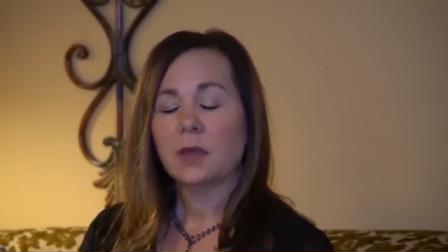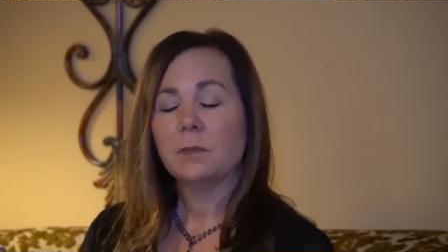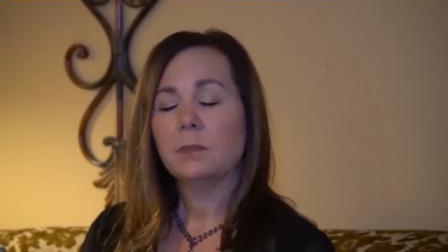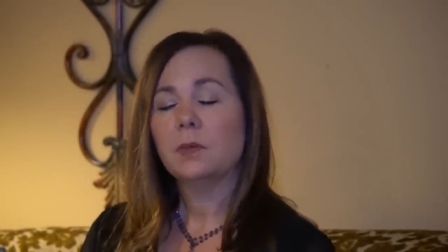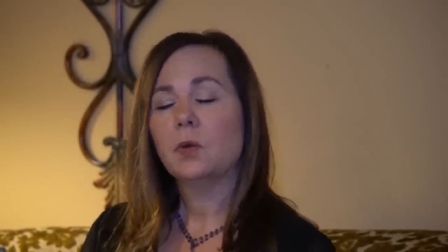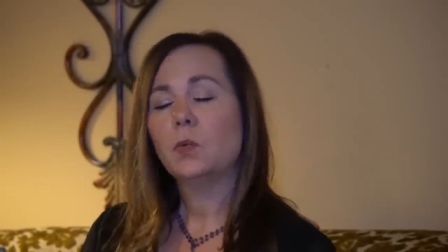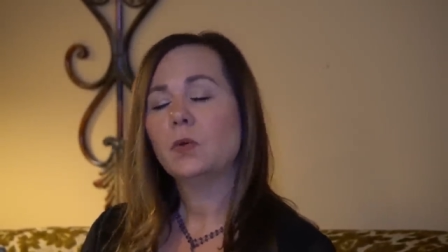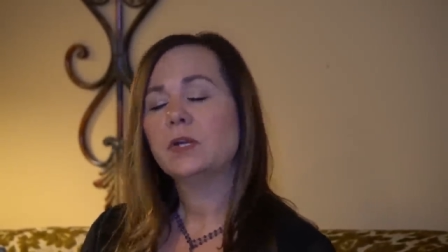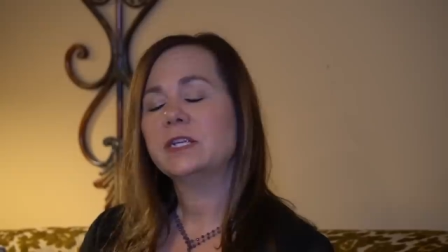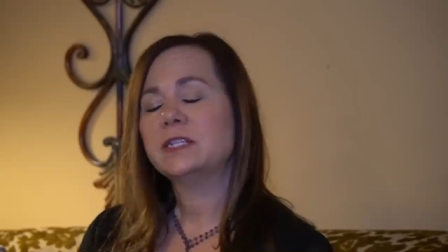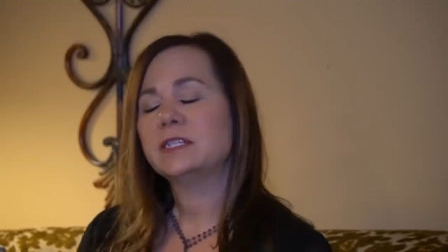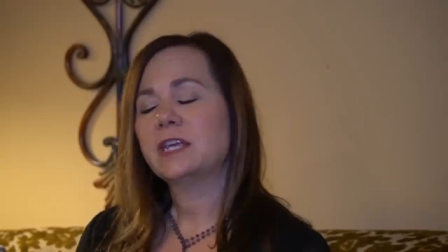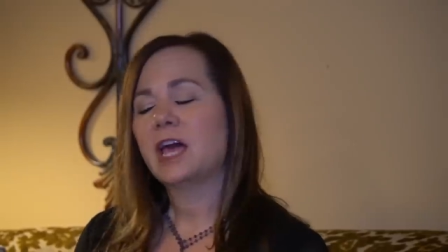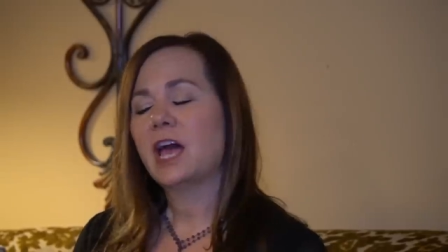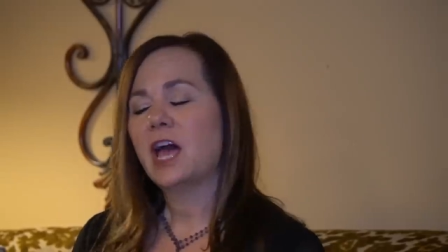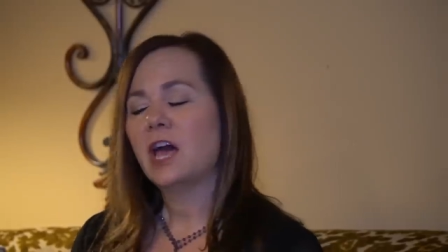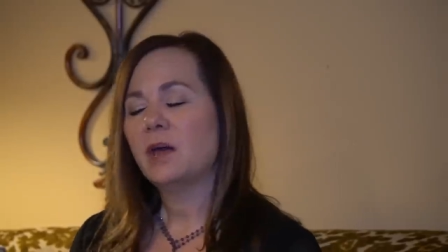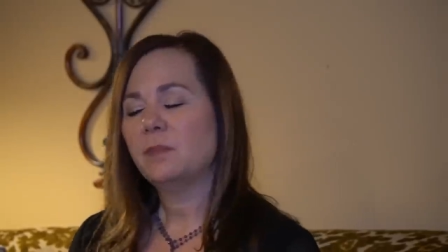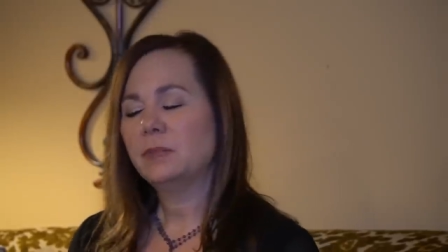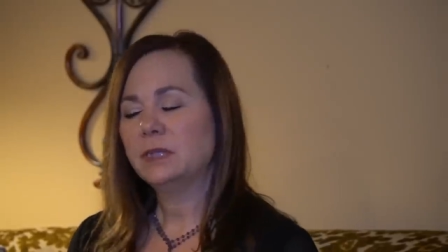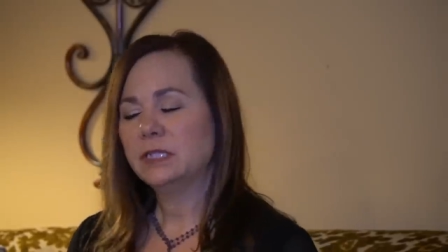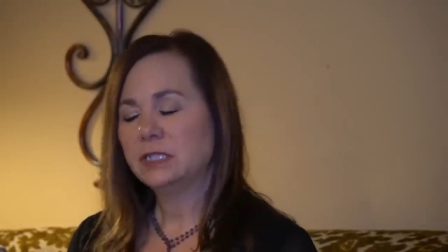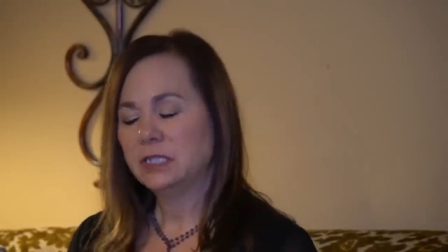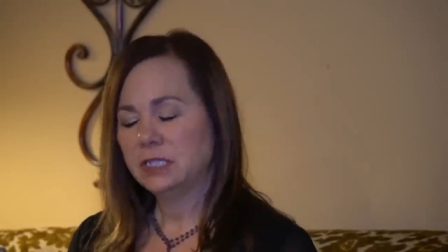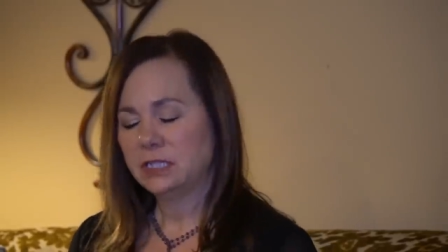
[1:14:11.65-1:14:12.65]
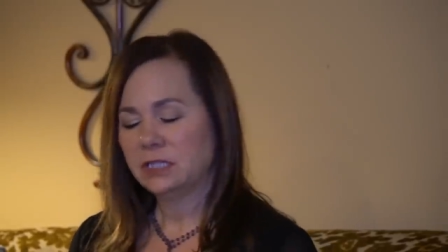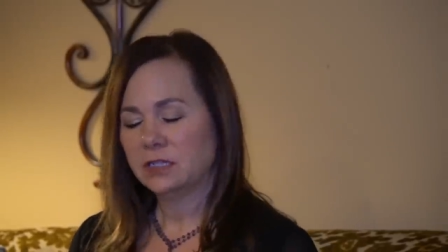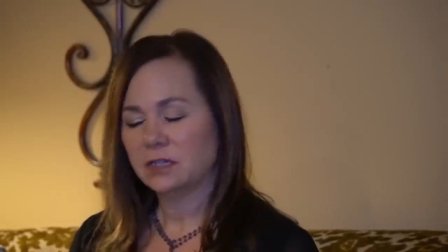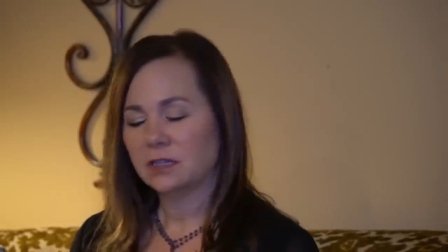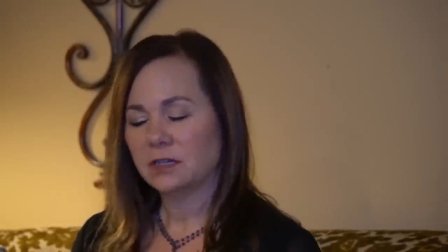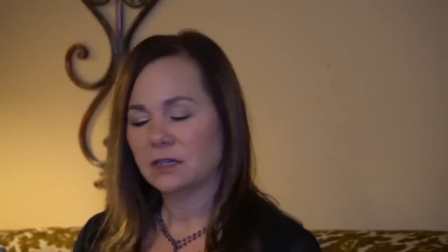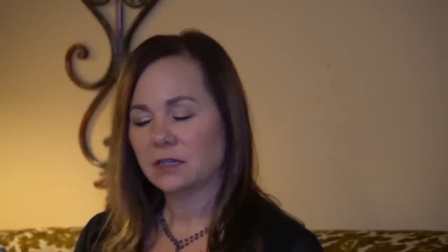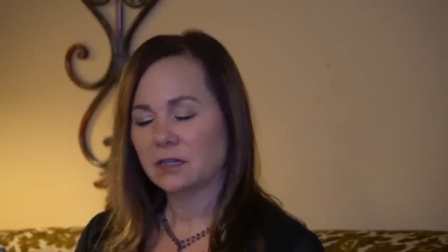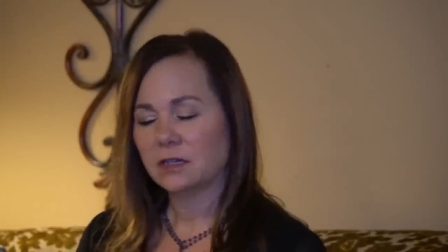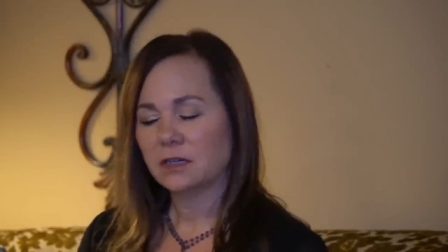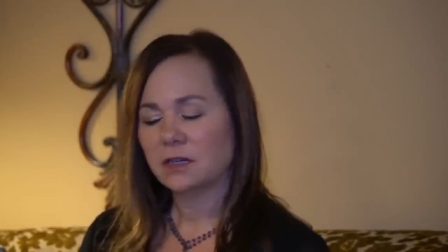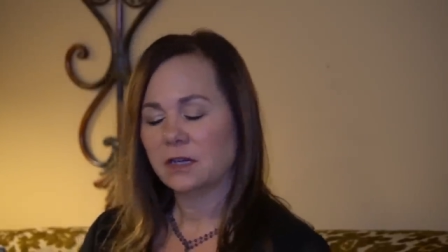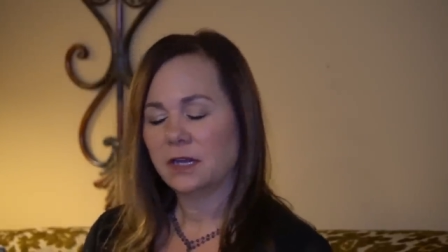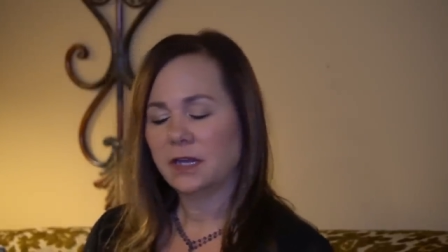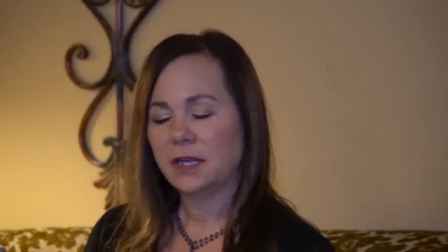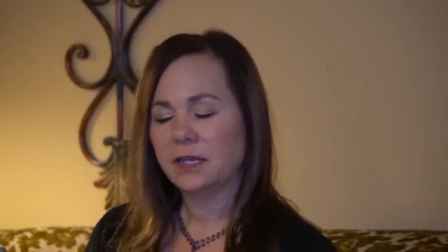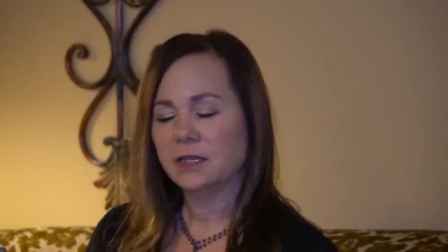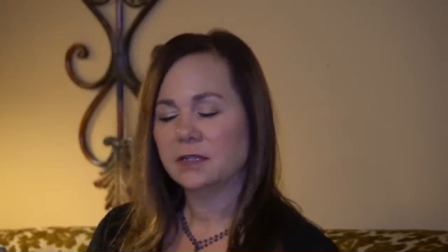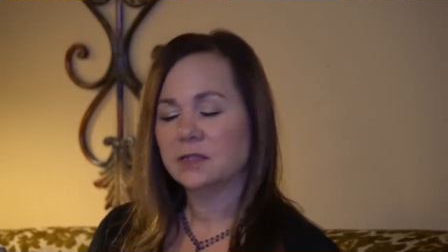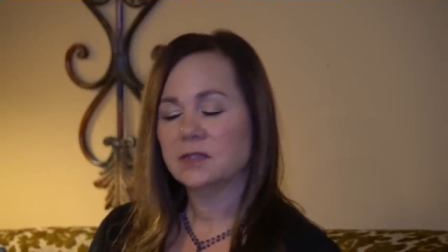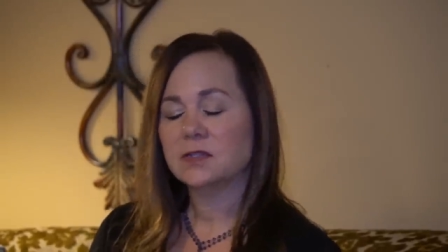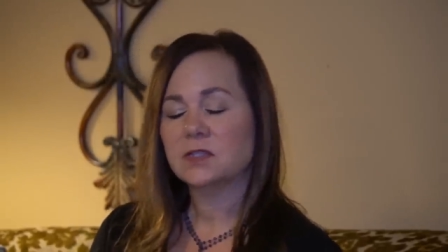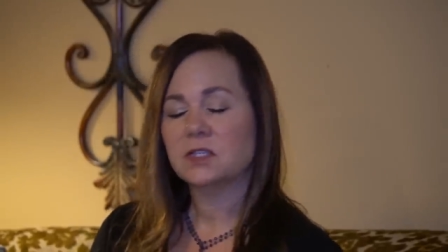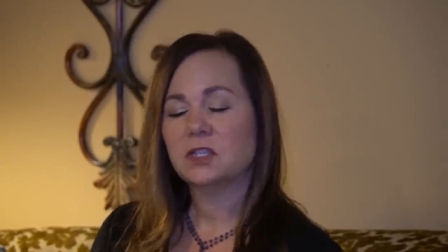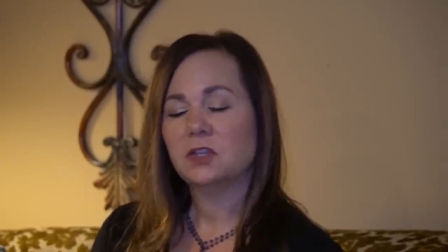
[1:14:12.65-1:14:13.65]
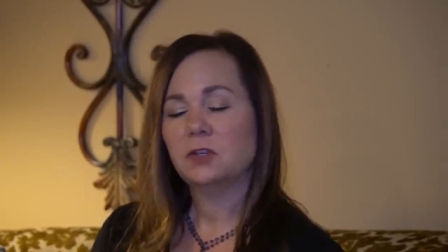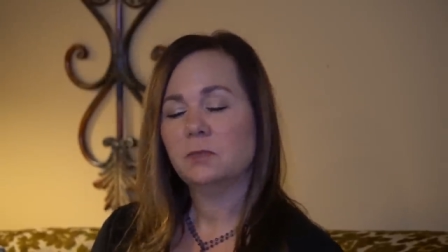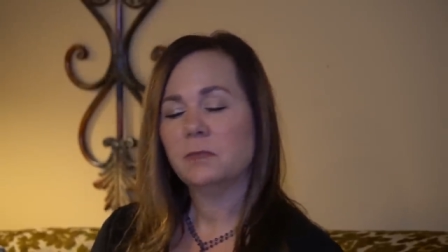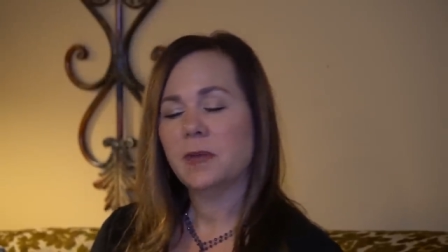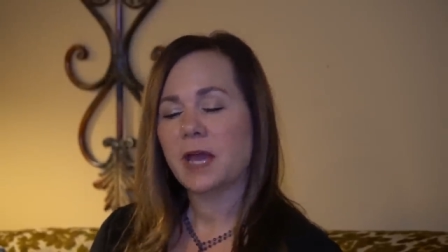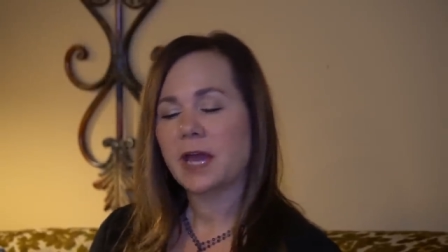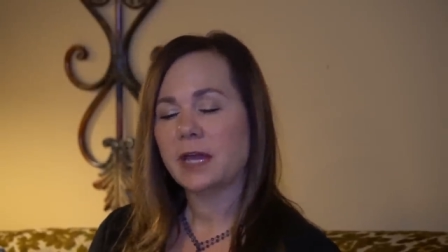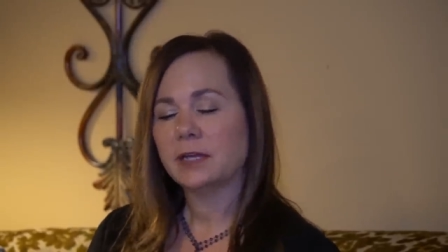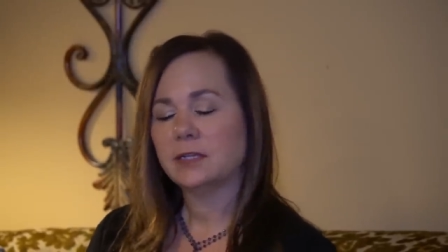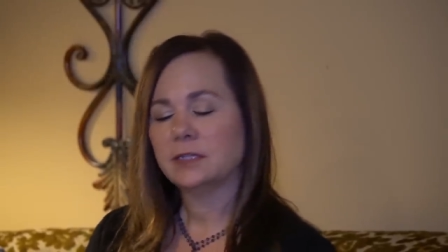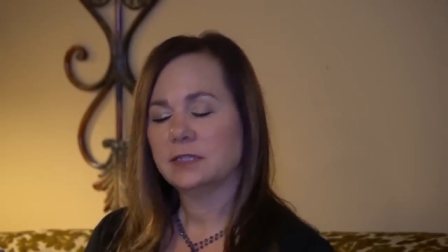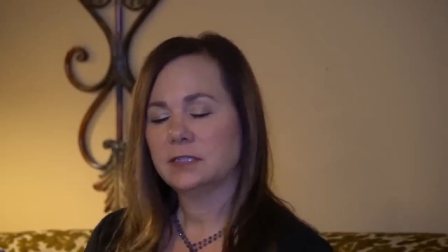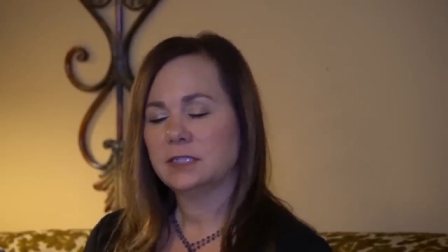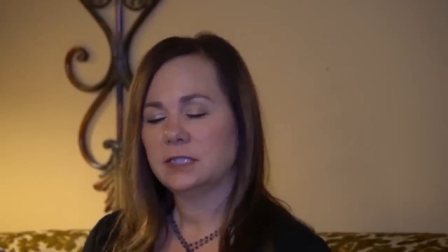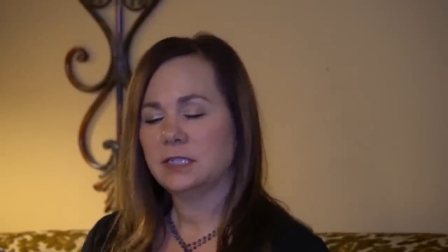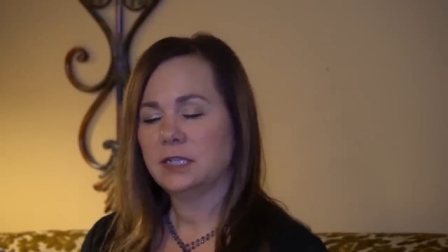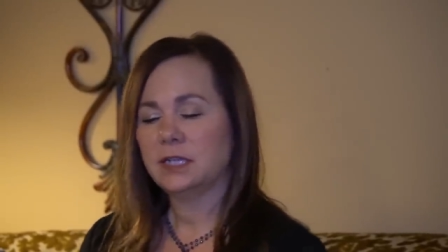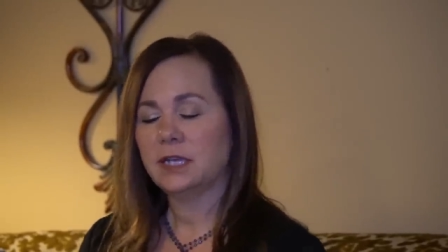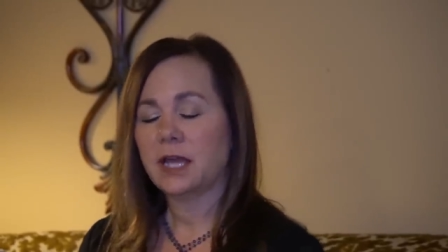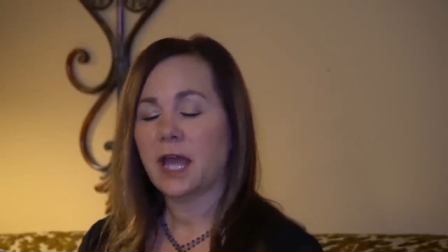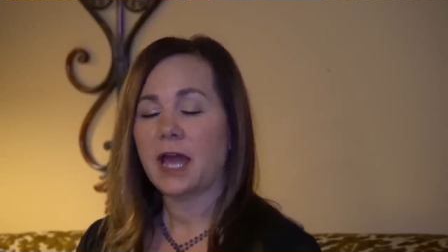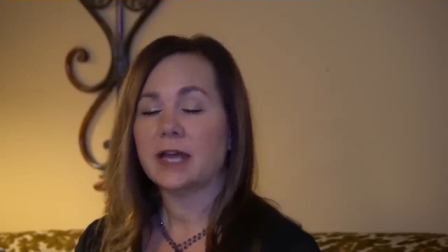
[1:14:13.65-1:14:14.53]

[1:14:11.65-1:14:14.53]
But what has happened here is humanity